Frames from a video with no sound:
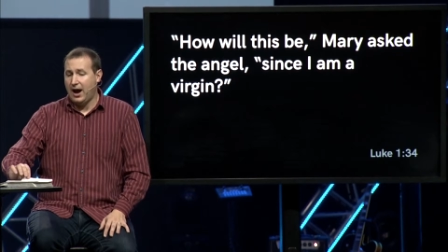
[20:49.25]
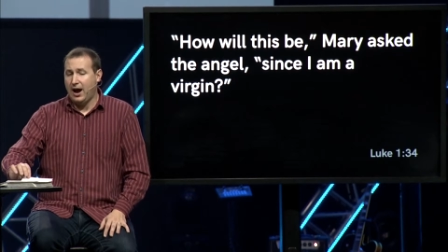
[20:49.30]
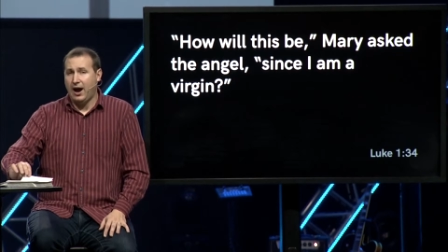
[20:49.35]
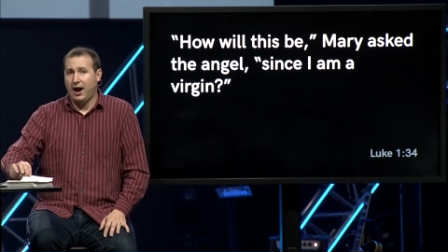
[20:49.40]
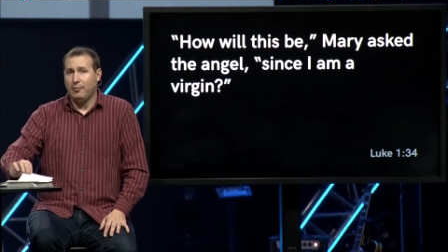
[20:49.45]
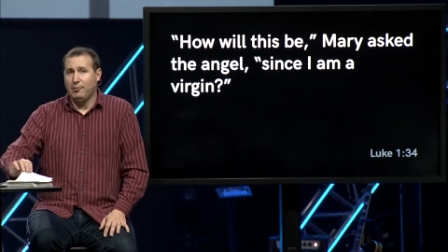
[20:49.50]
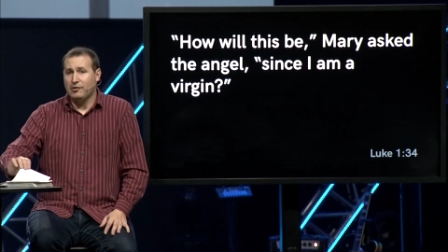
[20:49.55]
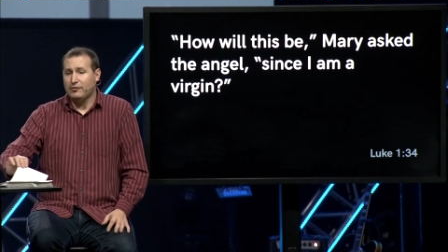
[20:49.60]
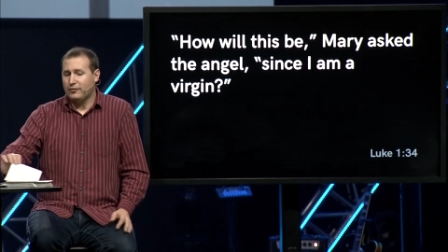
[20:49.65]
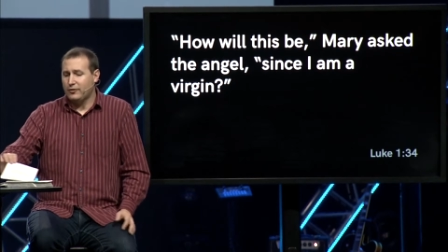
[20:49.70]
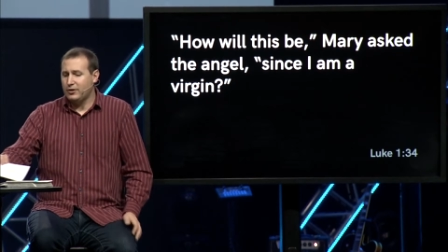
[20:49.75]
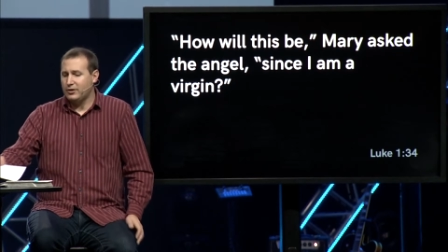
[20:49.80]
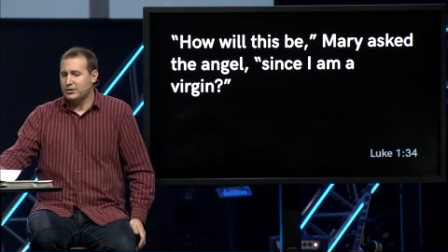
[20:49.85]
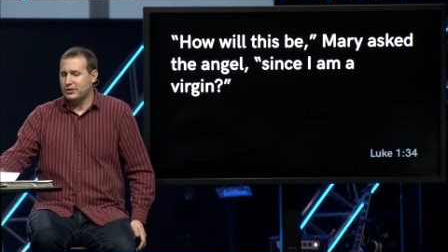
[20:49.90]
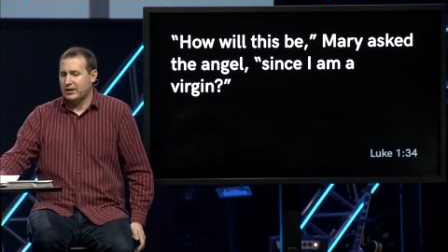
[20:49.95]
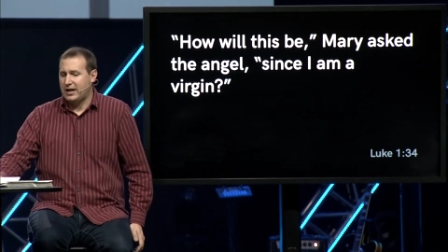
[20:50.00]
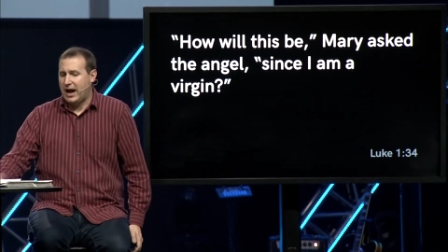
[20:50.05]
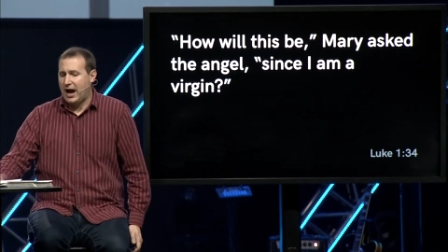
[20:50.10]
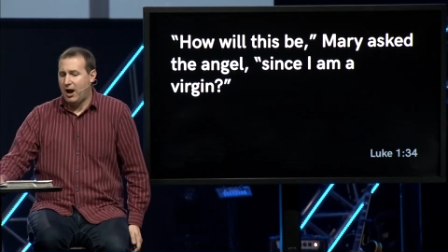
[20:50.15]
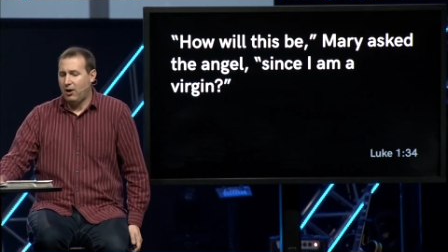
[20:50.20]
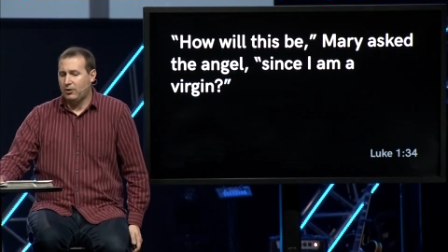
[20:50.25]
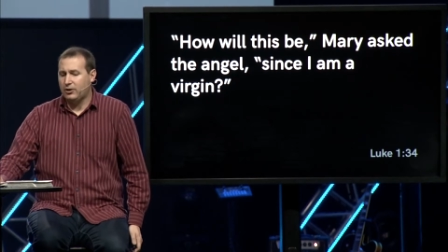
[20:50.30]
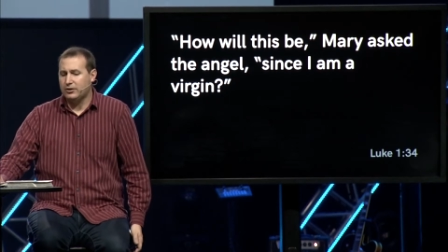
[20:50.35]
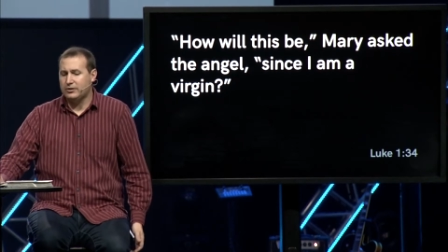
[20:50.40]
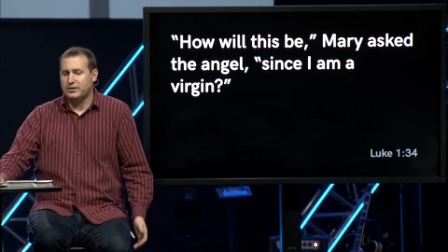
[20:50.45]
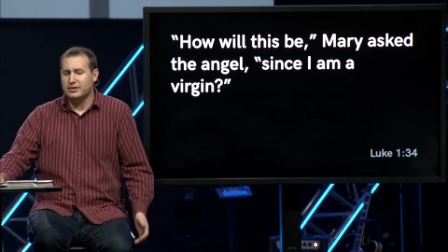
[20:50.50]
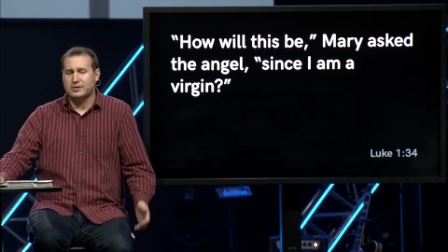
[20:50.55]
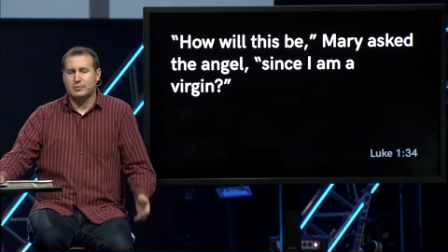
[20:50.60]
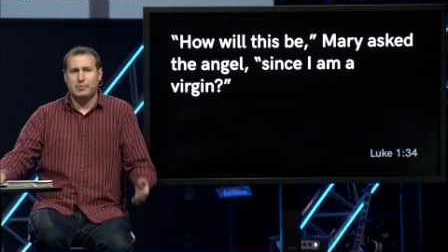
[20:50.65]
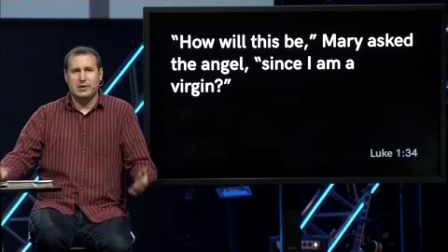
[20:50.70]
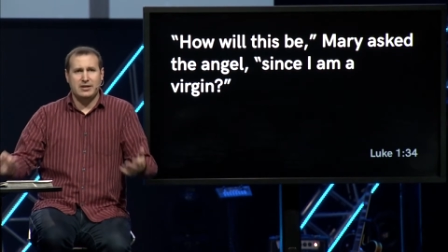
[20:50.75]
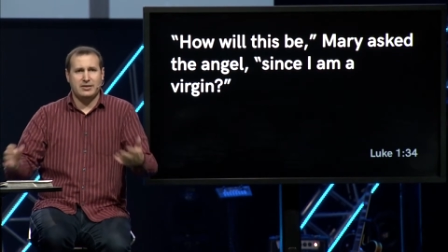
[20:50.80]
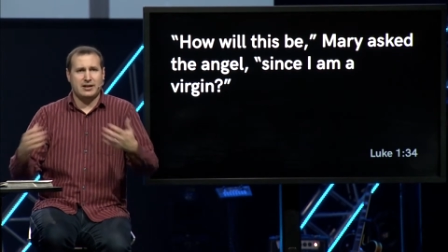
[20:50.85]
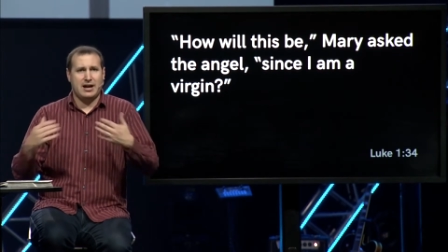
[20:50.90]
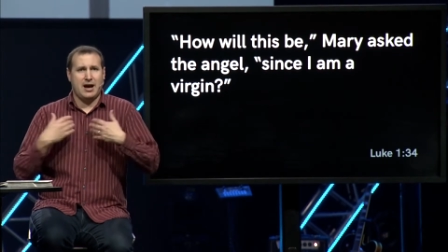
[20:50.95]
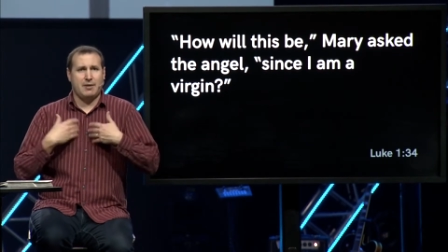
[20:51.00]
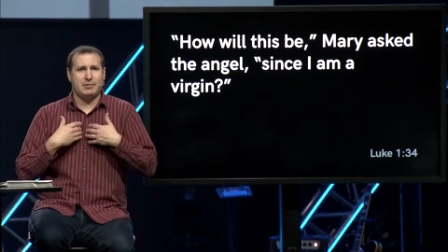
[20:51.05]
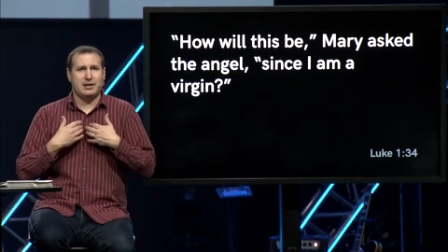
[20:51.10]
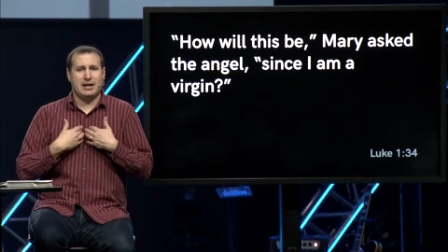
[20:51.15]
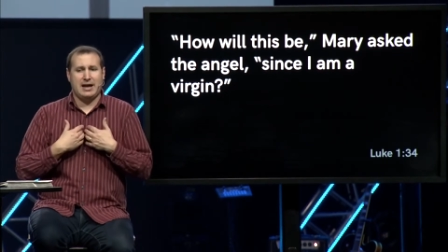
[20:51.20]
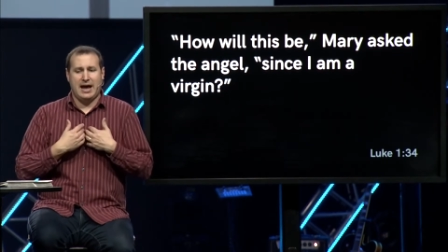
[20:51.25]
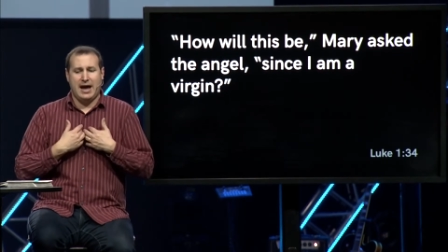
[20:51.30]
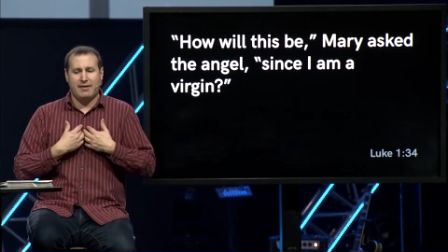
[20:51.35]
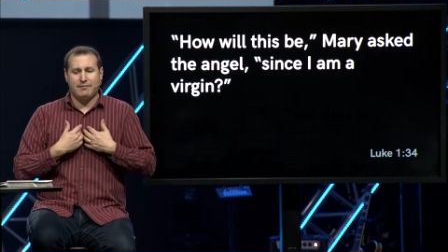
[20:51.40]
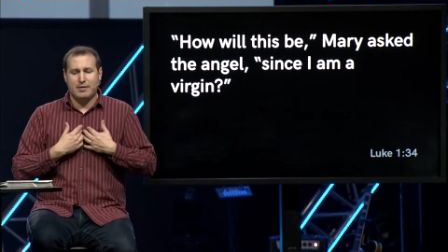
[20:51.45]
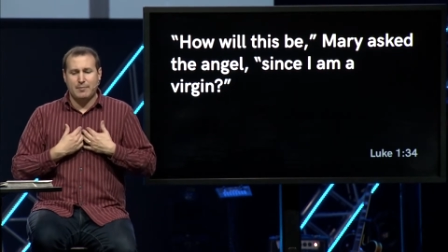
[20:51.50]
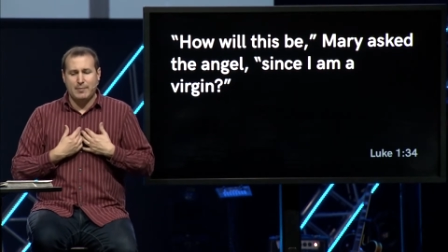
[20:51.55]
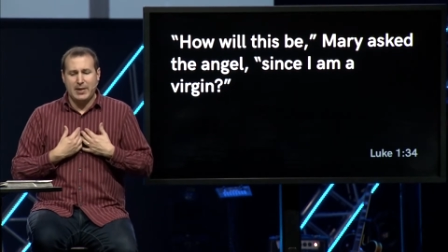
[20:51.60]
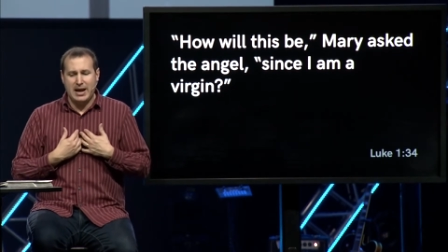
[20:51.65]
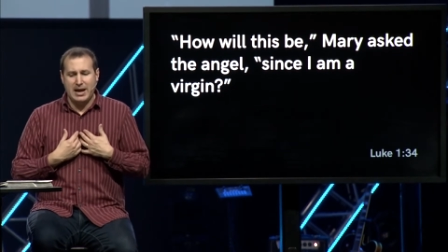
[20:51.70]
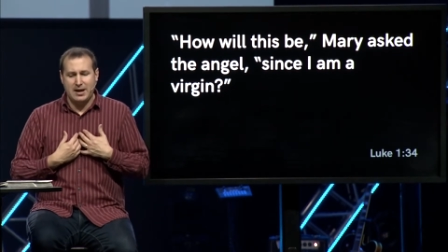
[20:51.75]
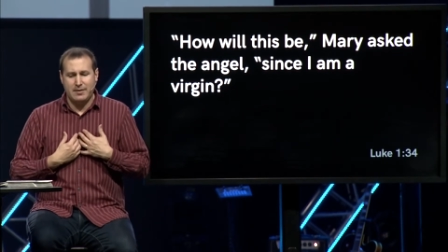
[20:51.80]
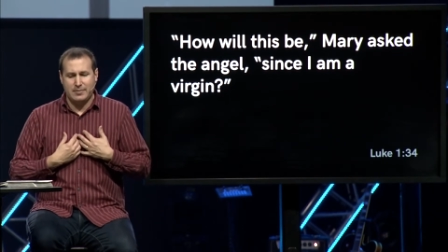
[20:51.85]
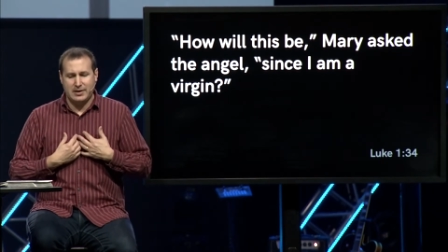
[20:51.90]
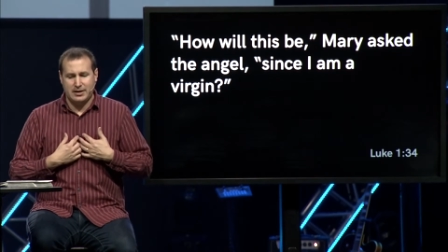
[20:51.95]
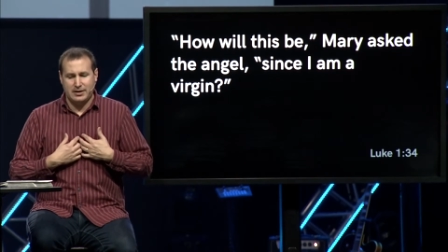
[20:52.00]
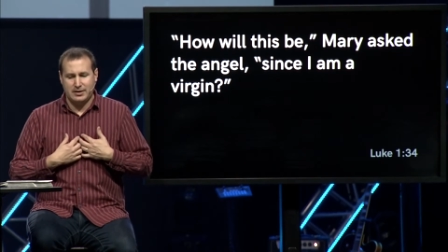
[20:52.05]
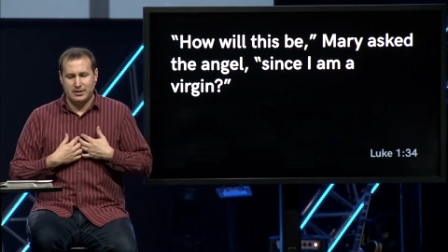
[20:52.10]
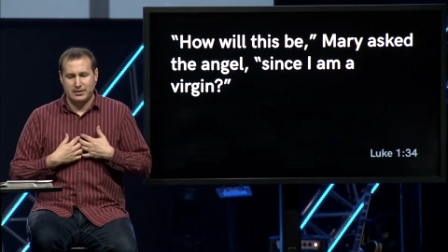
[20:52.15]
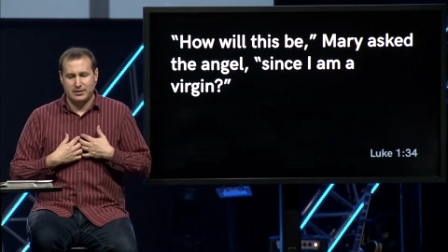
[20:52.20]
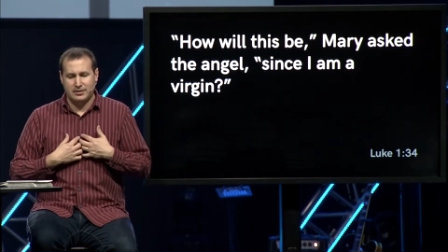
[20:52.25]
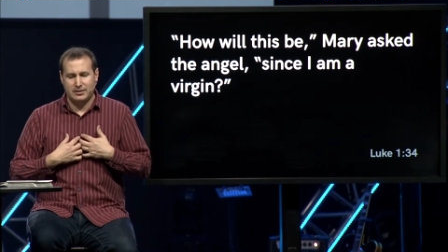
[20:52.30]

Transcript: I'm a virgin. How could this be that I'm going to have a baby?